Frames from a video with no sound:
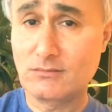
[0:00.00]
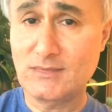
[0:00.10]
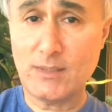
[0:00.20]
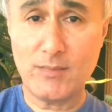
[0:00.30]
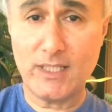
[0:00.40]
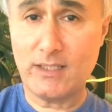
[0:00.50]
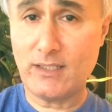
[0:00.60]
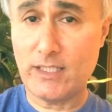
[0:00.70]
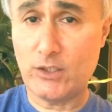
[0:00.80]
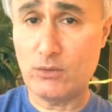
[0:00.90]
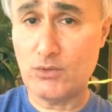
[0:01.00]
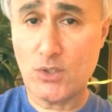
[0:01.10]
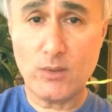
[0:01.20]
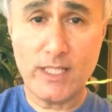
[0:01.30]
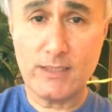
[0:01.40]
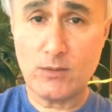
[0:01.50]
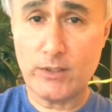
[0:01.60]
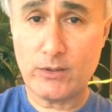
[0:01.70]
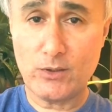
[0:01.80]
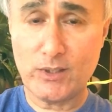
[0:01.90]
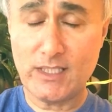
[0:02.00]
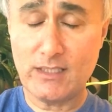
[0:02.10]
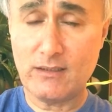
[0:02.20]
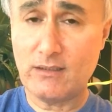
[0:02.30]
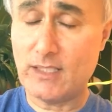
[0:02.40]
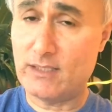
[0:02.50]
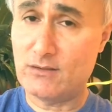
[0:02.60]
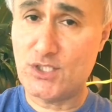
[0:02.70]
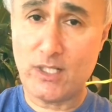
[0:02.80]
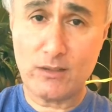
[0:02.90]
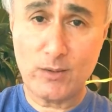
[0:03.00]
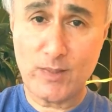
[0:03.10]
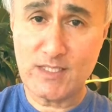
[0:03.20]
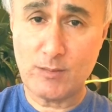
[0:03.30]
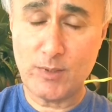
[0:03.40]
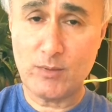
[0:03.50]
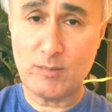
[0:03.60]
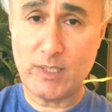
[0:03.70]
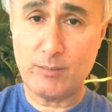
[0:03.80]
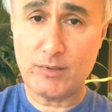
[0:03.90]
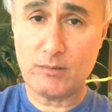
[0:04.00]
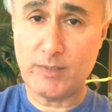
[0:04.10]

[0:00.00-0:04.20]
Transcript: something and you showcase what you're cooking and share the recipe with people.